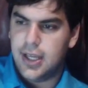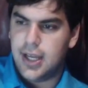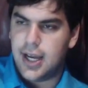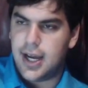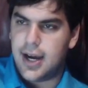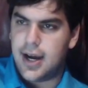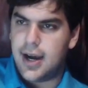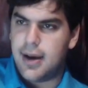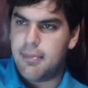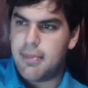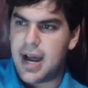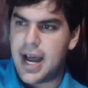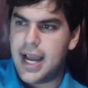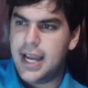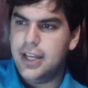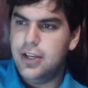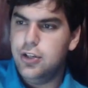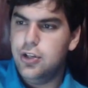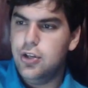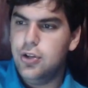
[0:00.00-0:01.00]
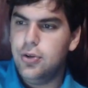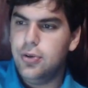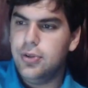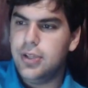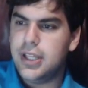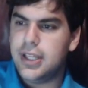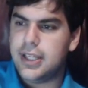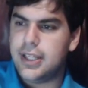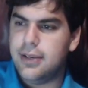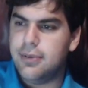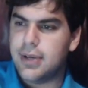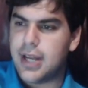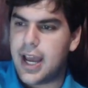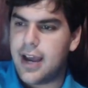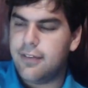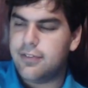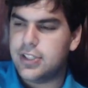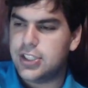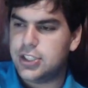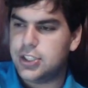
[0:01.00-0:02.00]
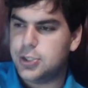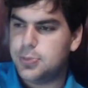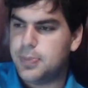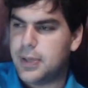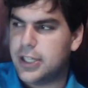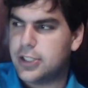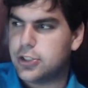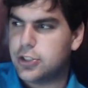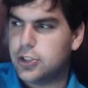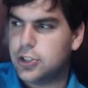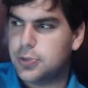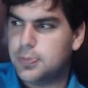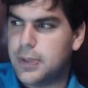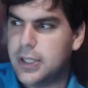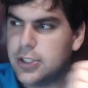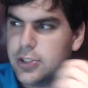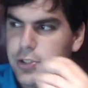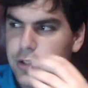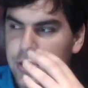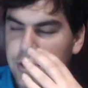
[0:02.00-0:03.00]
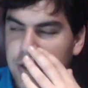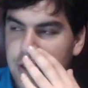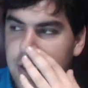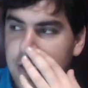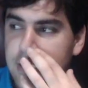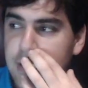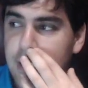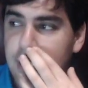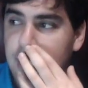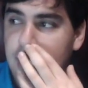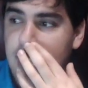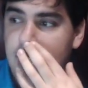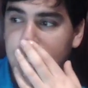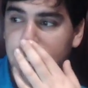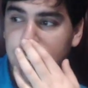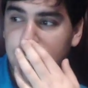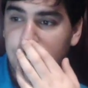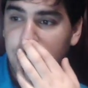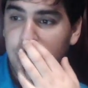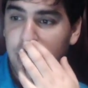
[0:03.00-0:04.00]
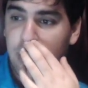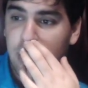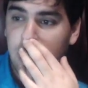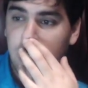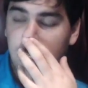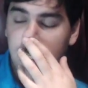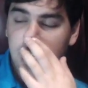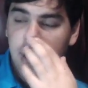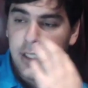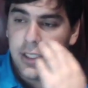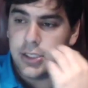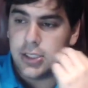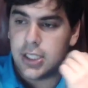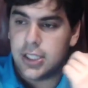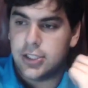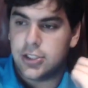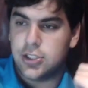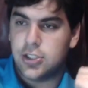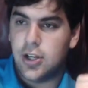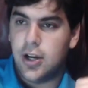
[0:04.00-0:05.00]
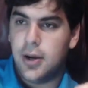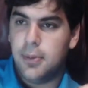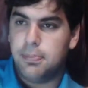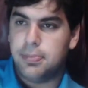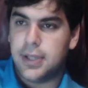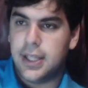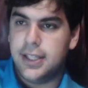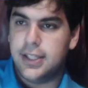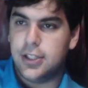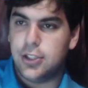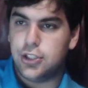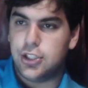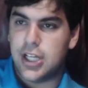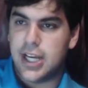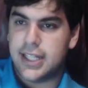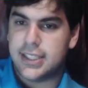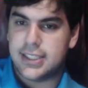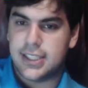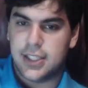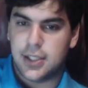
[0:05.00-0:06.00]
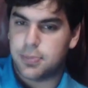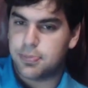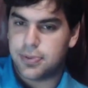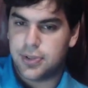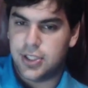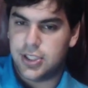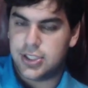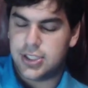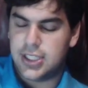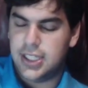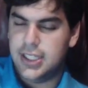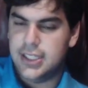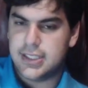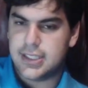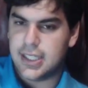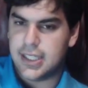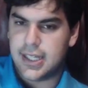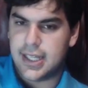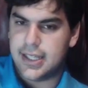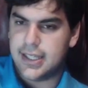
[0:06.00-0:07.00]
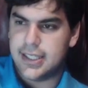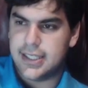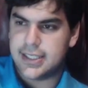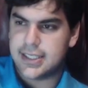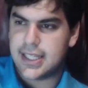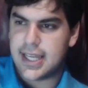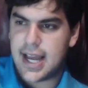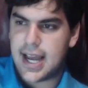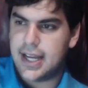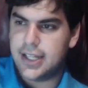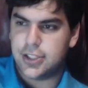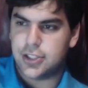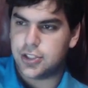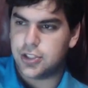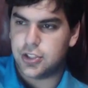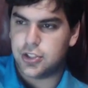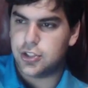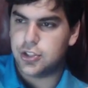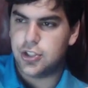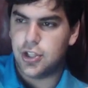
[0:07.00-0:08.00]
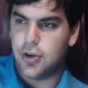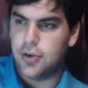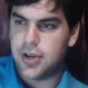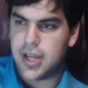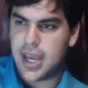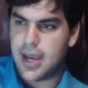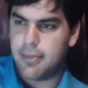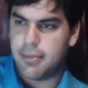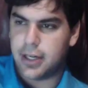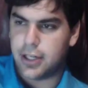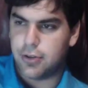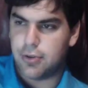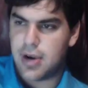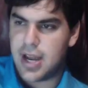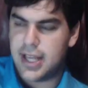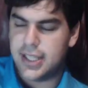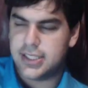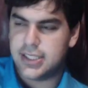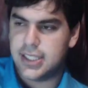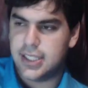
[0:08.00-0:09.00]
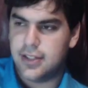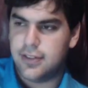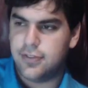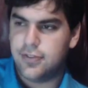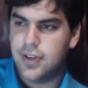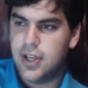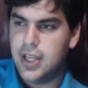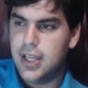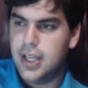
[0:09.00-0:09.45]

I knew that he would have a special, special season last year because I saw him play the Jets in the preseason, and this guy just is so damn aggressive.